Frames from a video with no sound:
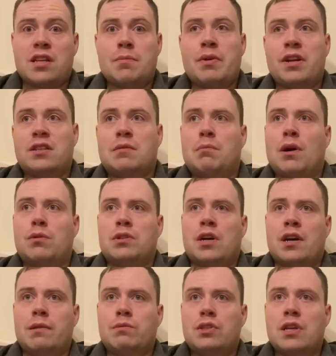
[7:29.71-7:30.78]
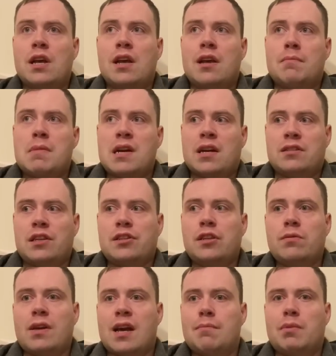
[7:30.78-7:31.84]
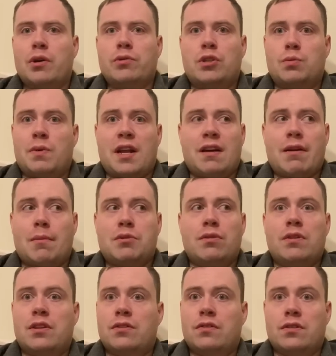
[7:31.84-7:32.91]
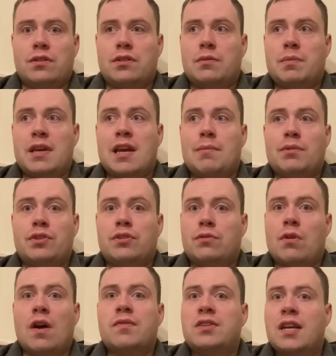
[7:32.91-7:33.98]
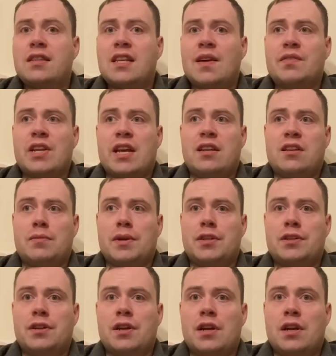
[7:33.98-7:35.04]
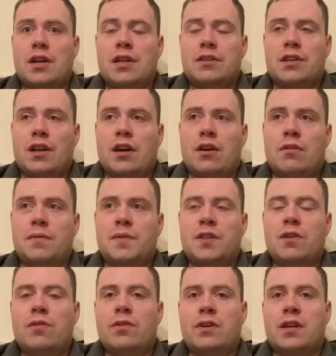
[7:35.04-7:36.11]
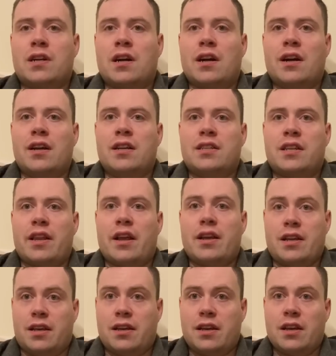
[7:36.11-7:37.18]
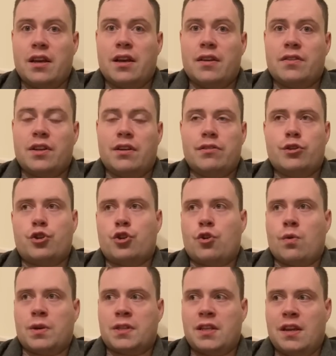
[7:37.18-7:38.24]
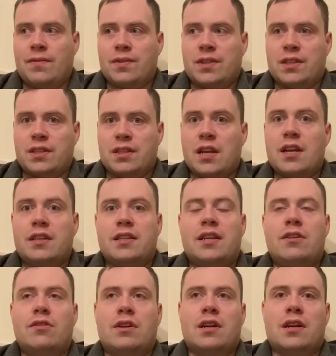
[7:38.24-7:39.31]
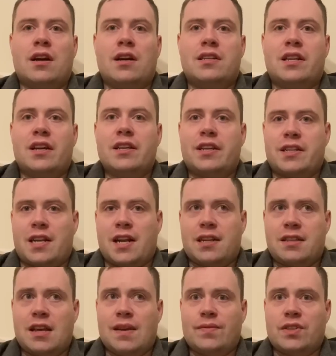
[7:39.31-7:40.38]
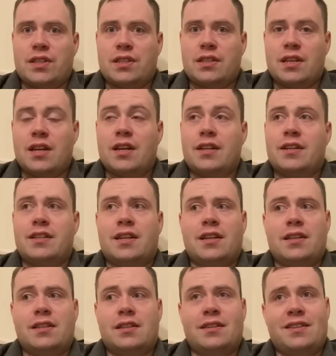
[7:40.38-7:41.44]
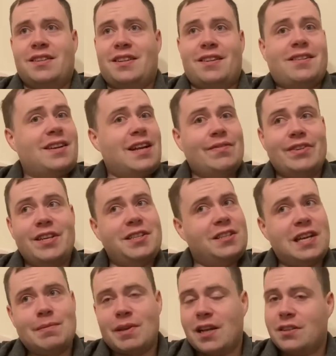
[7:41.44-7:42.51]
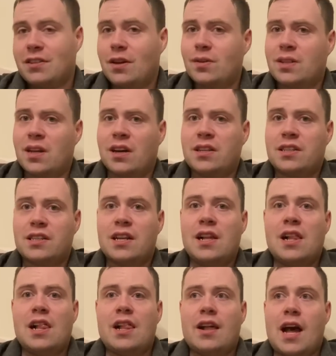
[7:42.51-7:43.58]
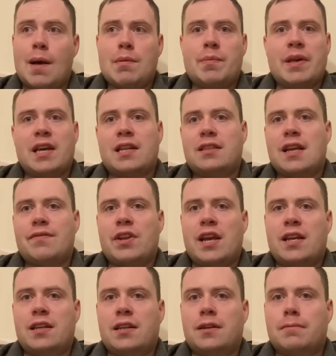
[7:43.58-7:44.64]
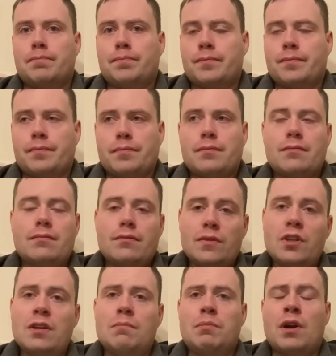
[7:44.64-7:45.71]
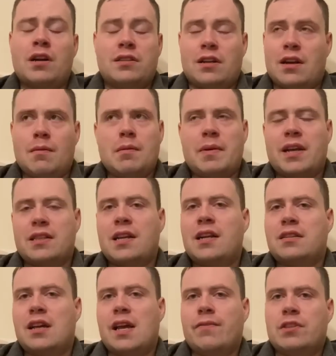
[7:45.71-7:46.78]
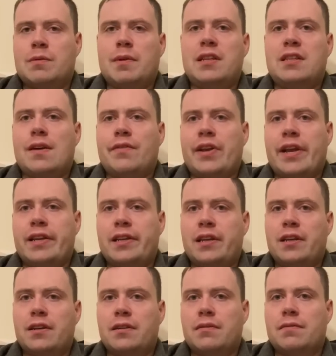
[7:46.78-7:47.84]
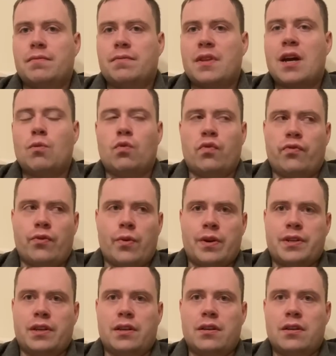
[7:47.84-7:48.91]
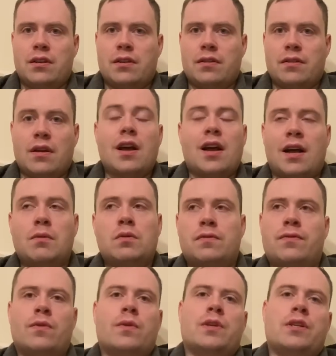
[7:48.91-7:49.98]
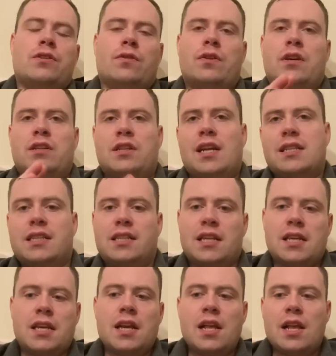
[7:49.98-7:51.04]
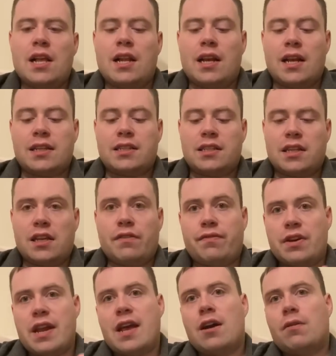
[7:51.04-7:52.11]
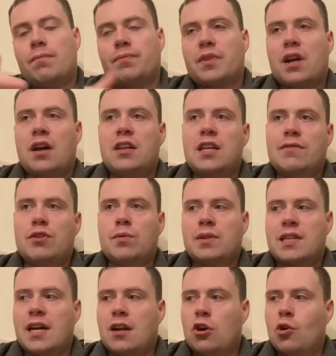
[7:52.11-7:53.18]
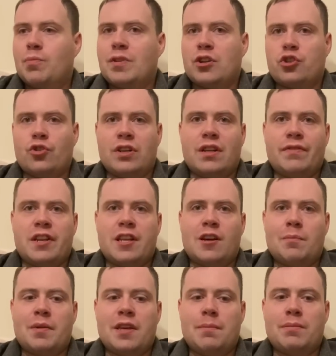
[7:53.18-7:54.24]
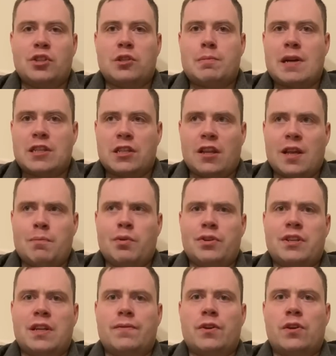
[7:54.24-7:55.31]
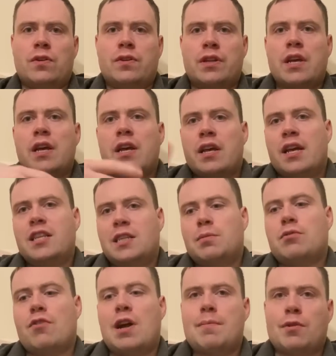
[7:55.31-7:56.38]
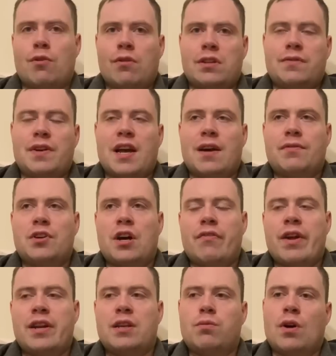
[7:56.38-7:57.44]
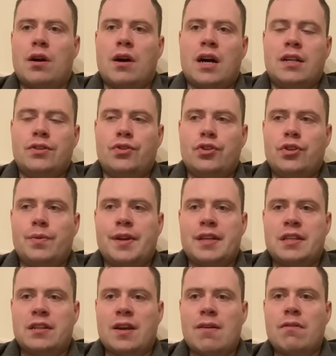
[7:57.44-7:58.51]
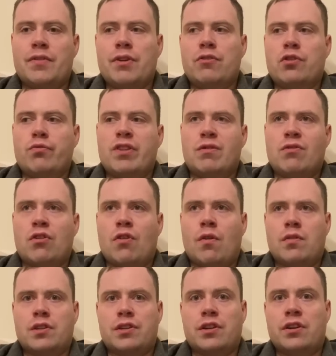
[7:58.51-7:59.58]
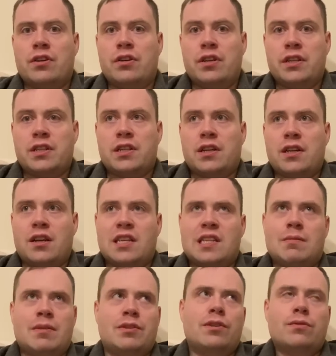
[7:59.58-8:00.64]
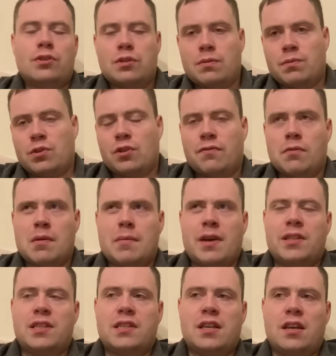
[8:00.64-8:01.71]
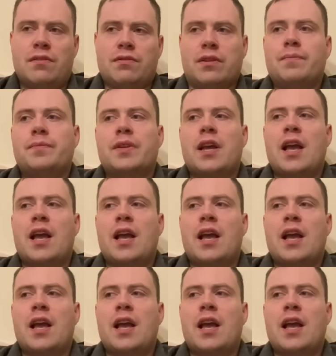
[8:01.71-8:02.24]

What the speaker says: I picked them both times because I knew Kambosos would have absolutely nothing to be able to offset Devin Haney with. You know, you look at guys like, you know, your Shakur Stevenses. You look at guys like your Tank Davises. You're thinking, no, you're not going to have an easy time against those guys. I'd be picking Devin Haney. Or sorry, I'll be picking Tank Davis to beat Devin Haney at 140. At 140, certainly. So let's see. Let's see. For now, I'll leave you with that. I hope you enjoyed the video, people. Smash the like button if you could. Hit subscribe, of course, if you haven't already. What I'll do is I'll get Review of the Week recorded early tonight because I'm doing some stuff with my mate this evening.